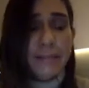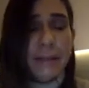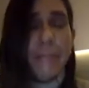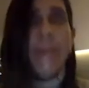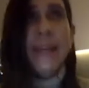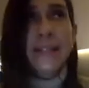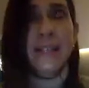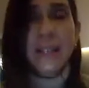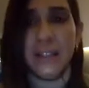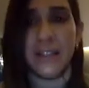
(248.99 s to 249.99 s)

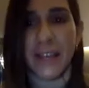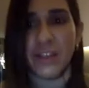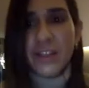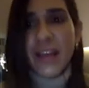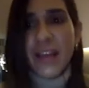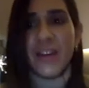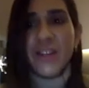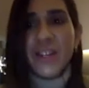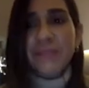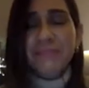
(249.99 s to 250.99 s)
amazing contagious
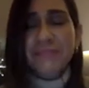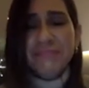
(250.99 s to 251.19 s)
energy,